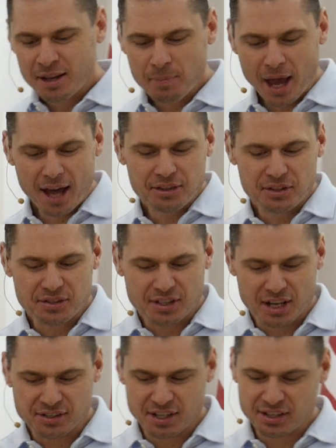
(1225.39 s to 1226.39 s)
Matthew
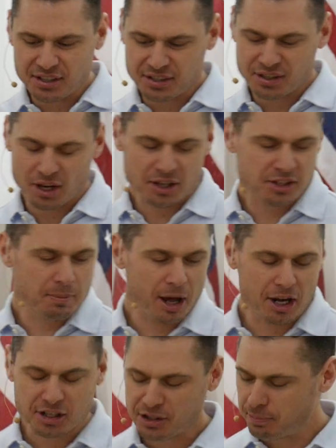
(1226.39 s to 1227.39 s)
says this. It talks
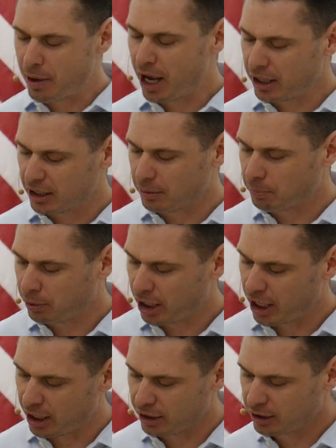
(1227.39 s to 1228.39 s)
about a speck and a
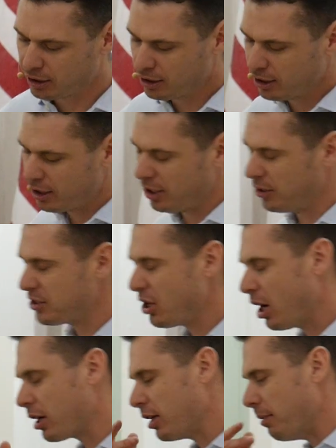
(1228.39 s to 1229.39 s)
plank. And it was
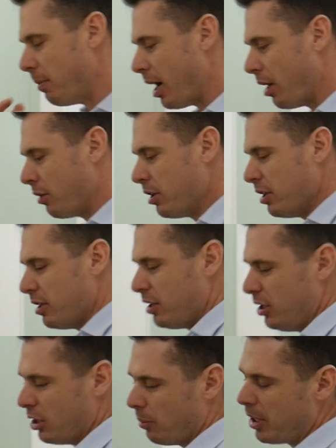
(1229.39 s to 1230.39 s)
talking about,
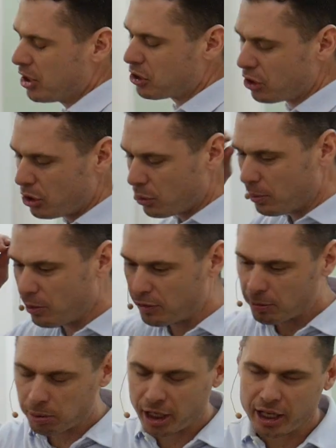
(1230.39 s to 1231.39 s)
you know, make sure you remove
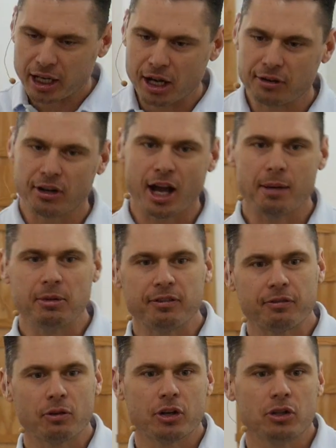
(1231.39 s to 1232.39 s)
the plank out of your eye
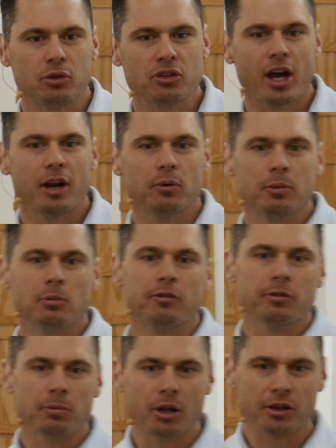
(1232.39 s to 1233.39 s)
before you try to remove
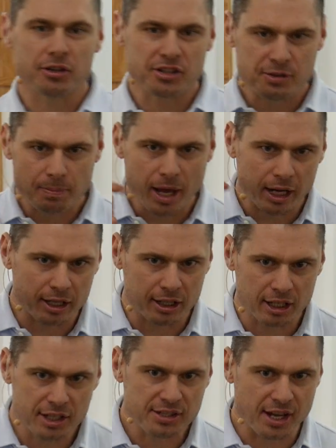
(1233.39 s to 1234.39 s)
your brother's speck in
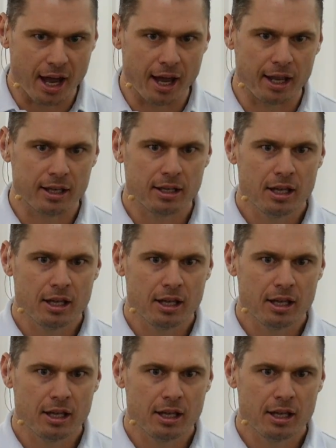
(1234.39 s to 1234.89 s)
his eye.